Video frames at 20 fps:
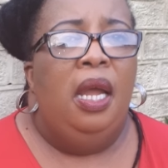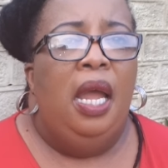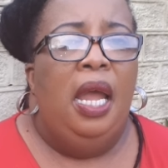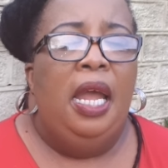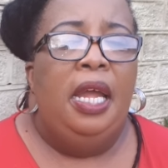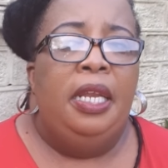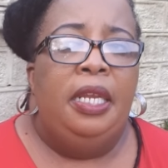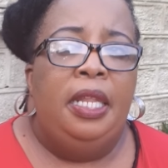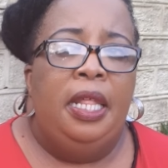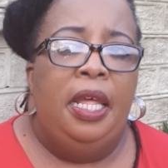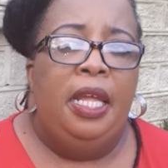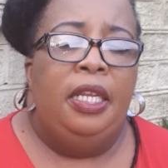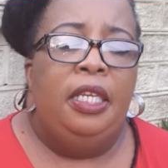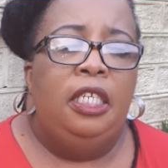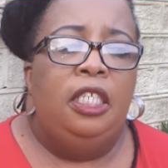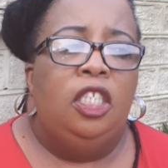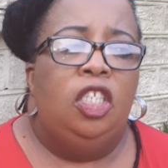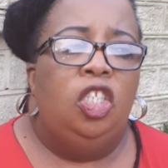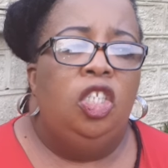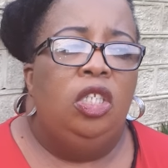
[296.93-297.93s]
And then
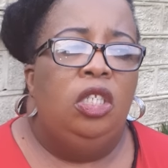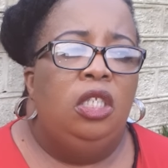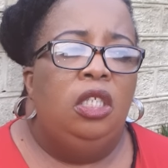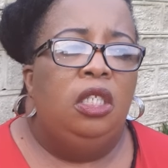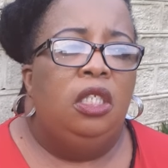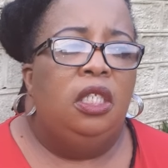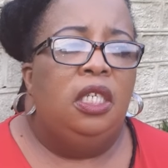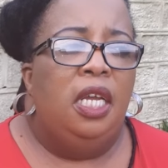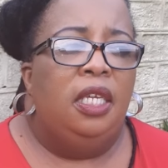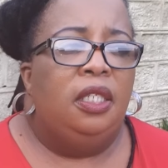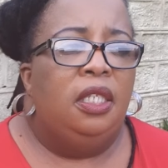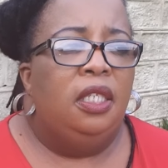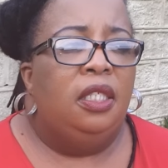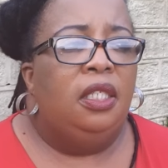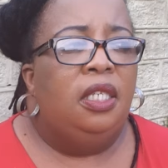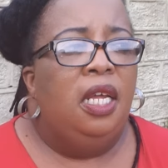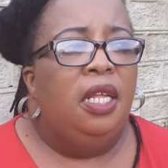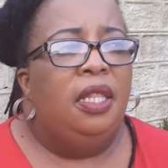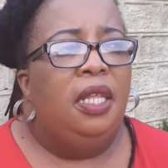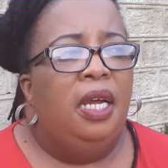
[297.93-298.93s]
she
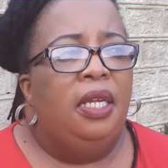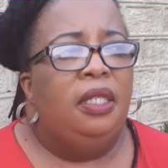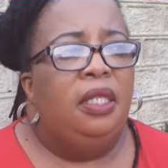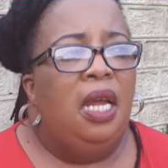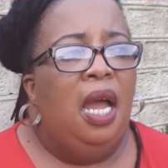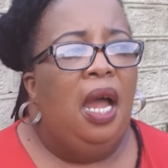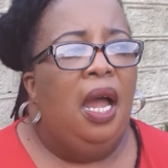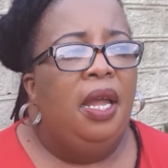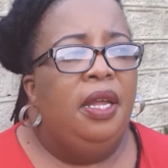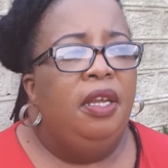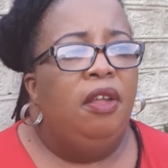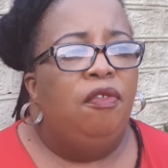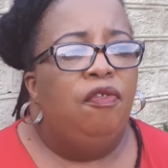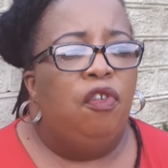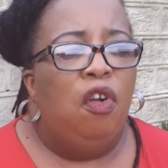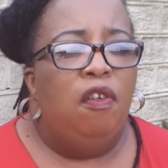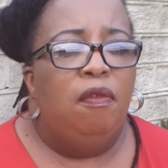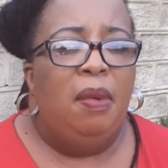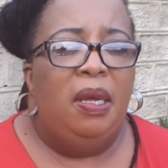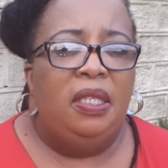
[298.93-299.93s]
suggested that I
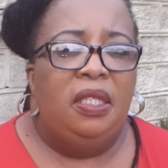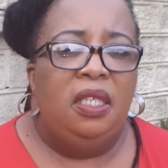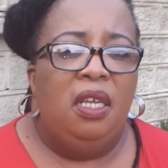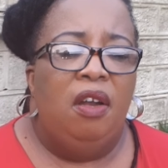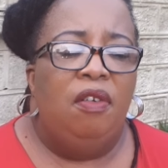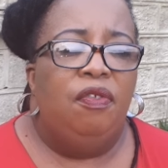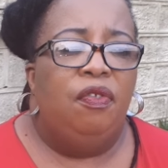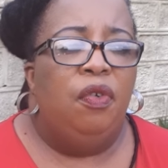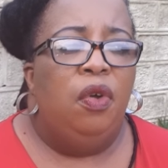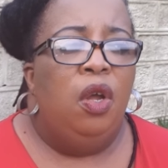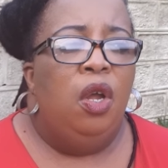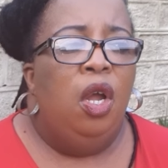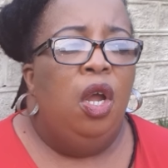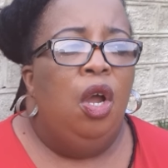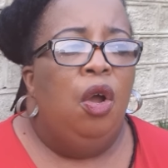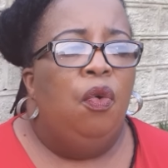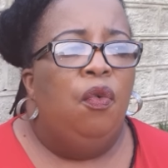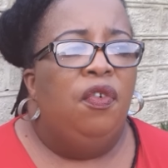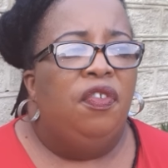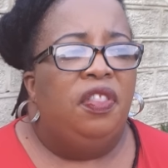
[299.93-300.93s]
involve myself
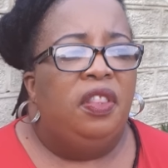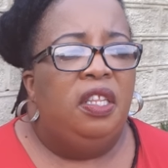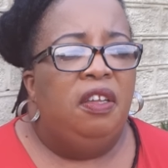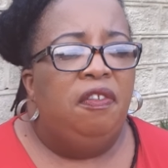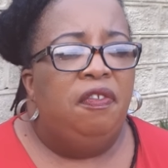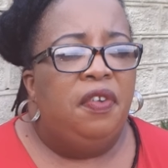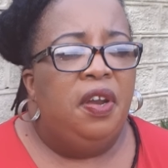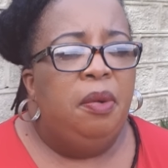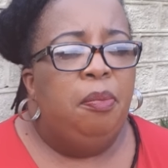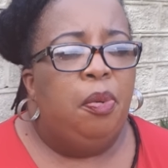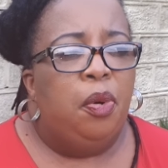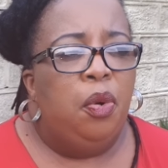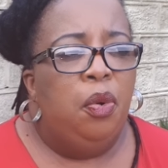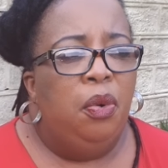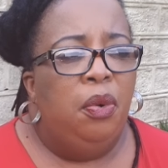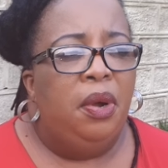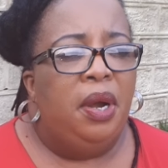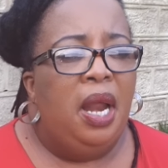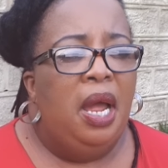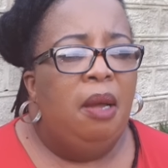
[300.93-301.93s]
with different
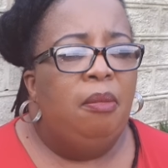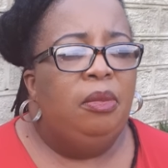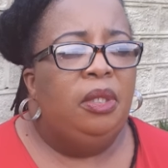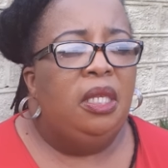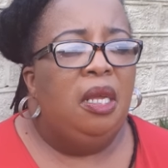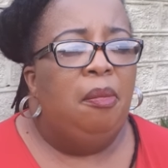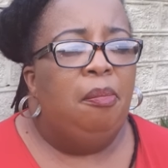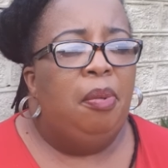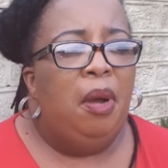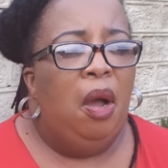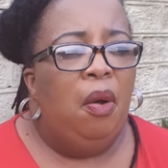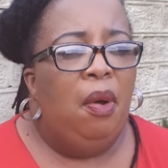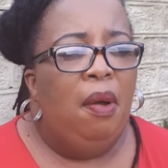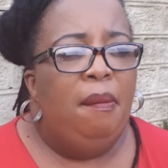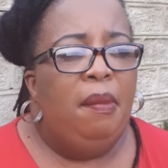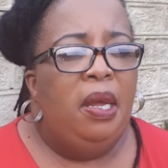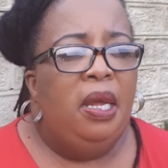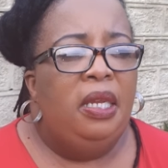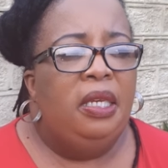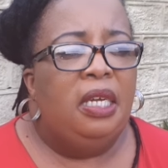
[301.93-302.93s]
programs,
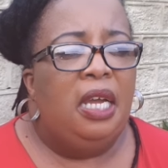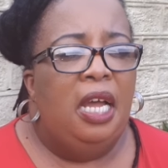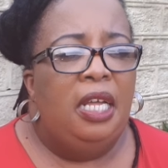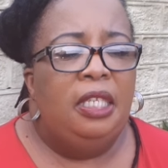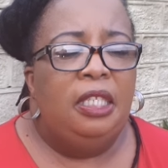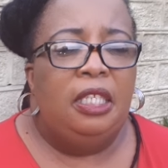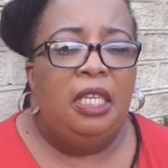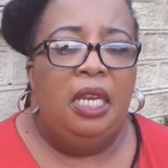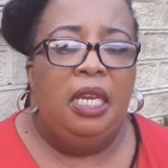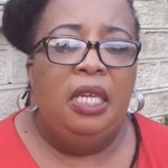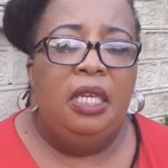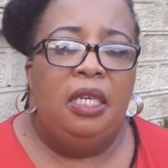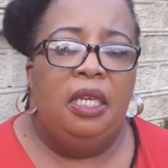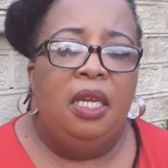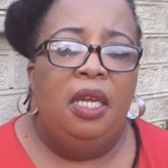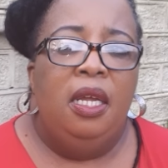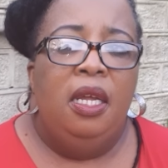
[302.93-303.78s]
empowerment, counseling.